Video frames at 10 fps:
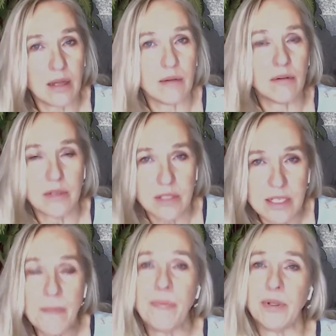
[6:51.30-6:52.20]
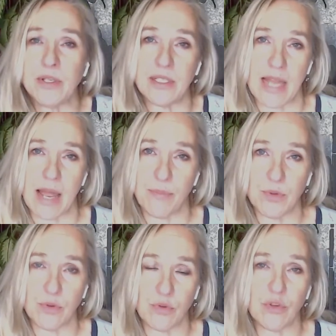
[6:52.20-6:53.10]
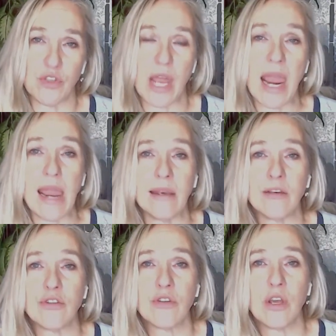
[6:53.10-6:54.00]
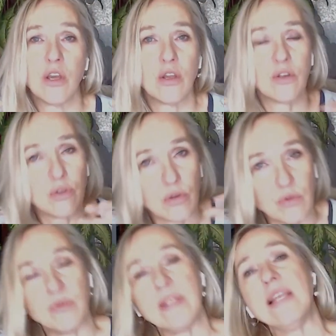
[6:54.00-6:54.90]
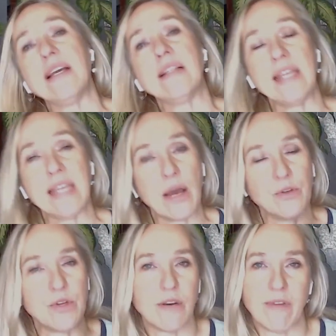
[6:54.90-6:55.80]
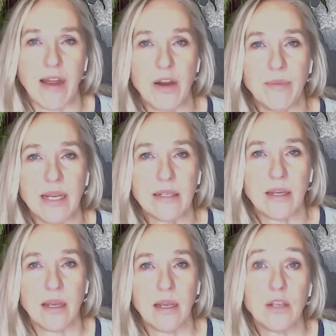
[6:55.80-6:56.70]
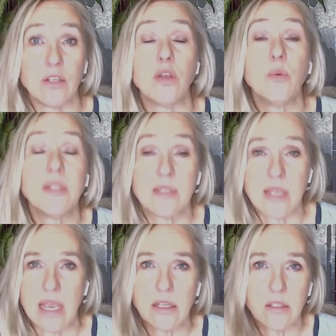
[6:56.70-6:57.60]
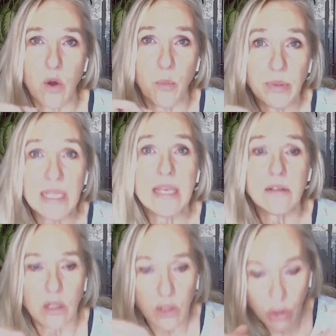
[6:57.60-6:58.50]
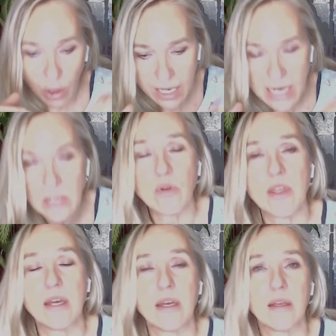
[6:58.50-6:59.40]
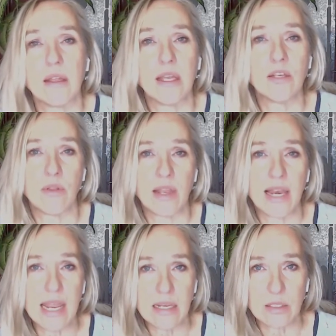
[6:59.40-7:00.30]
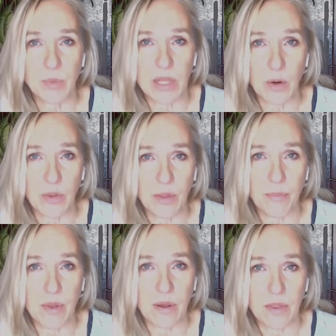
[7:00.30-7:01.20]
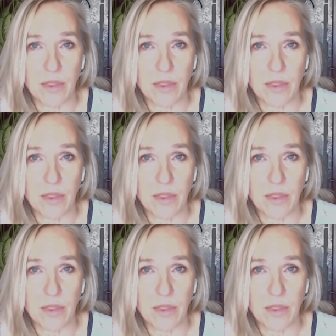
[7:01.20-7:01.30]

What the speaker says: simple steps to change, to really clean out your environment. So you will see. So please look into the links below the